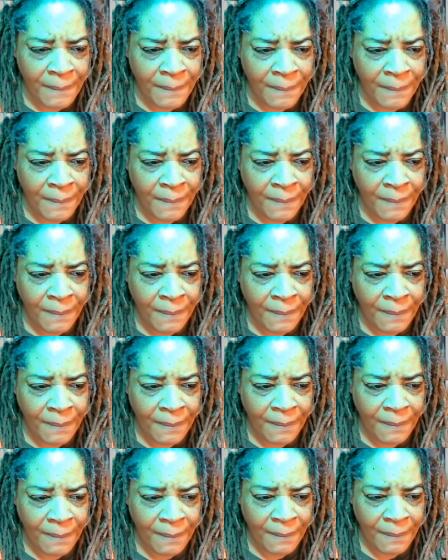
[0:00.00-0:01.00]

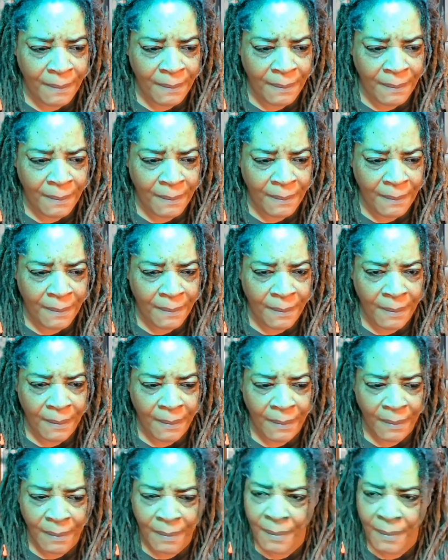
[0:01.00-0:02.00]

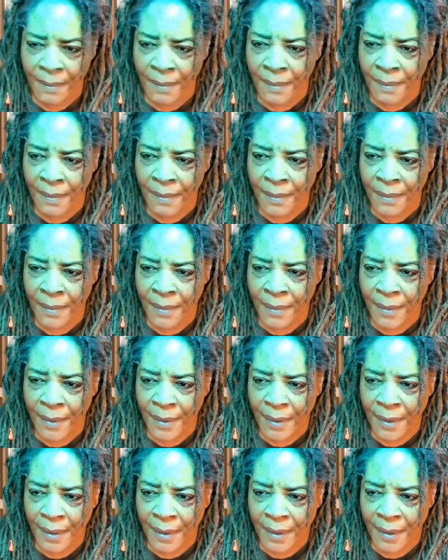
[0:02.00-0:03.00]

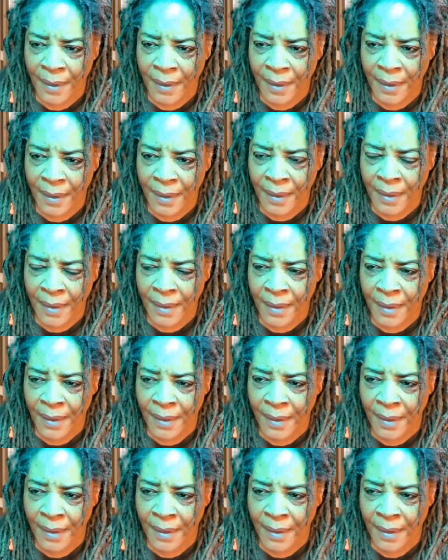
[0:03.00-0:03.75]
[no speech]